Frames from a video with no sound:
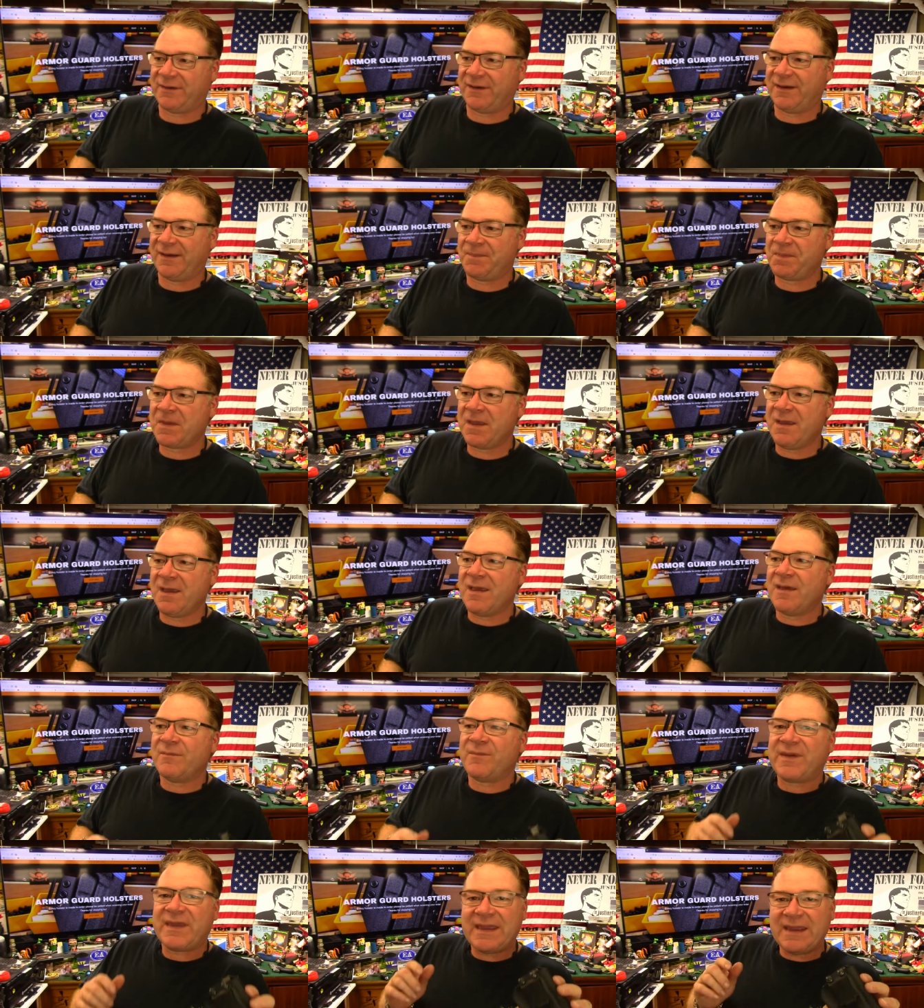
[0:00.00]
Uh,
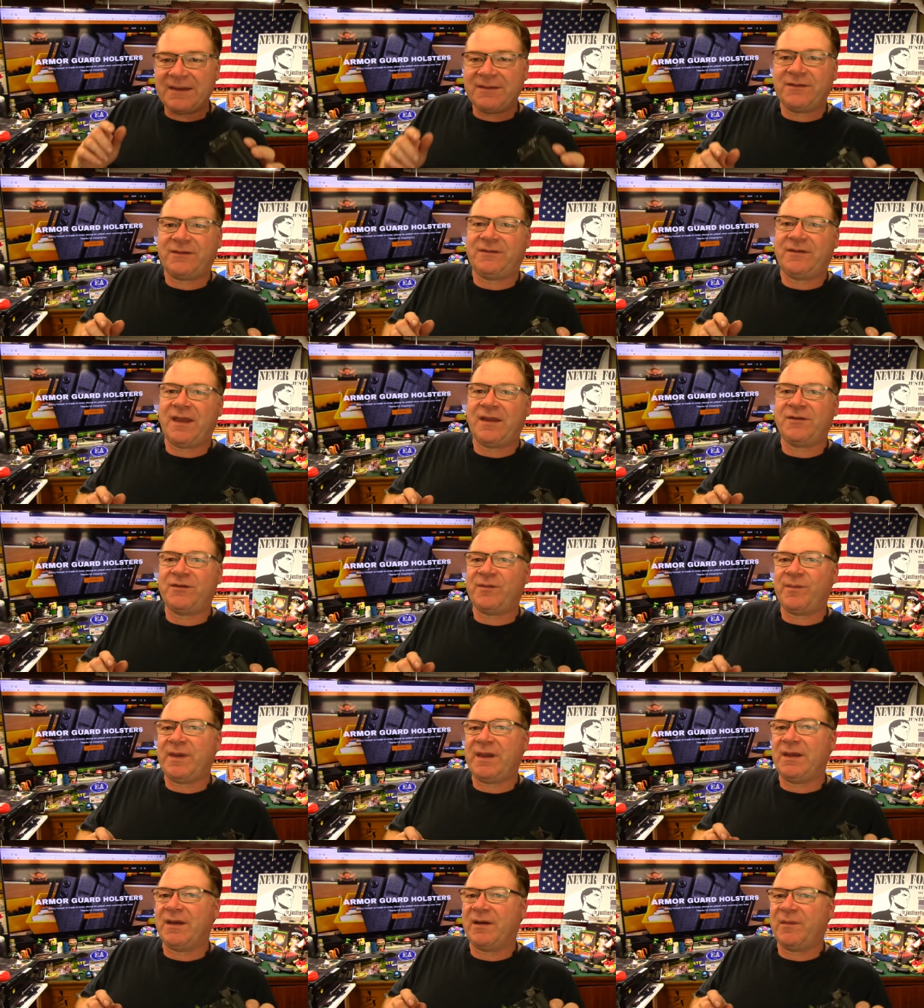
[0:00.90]
Pete sends
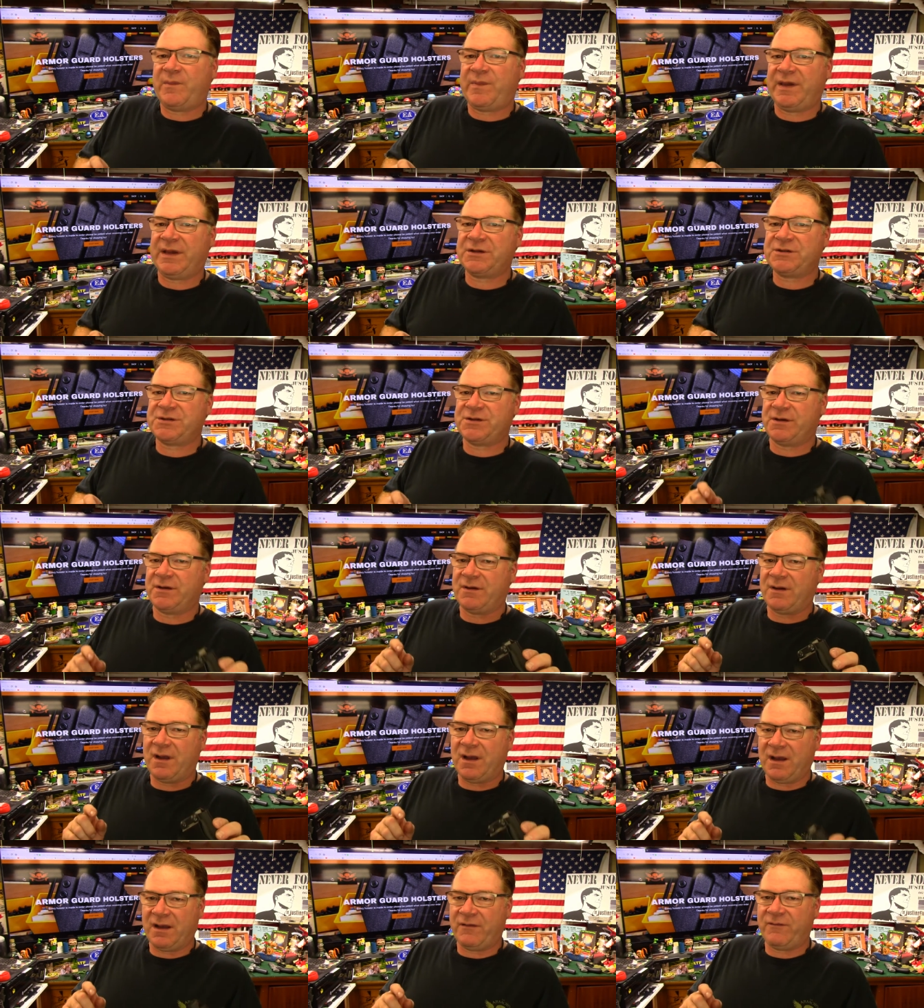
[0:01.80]
me a
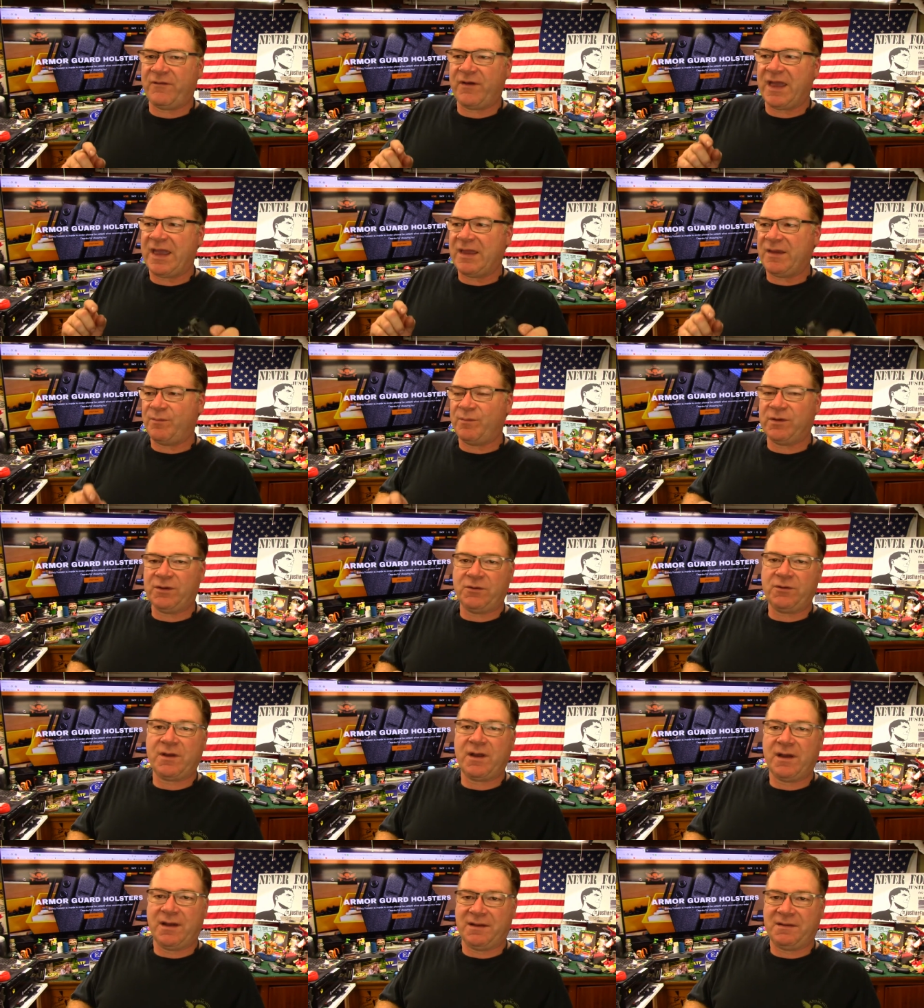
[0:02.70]
picture of a
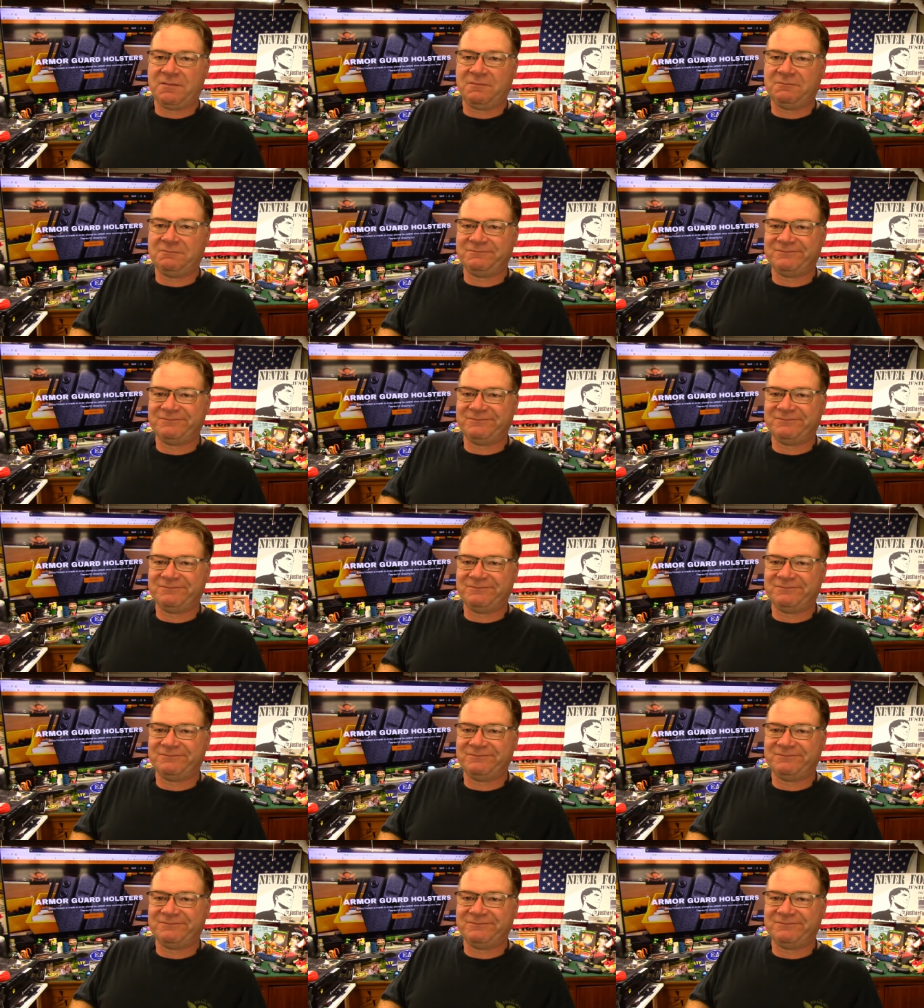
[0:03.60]
blue gun,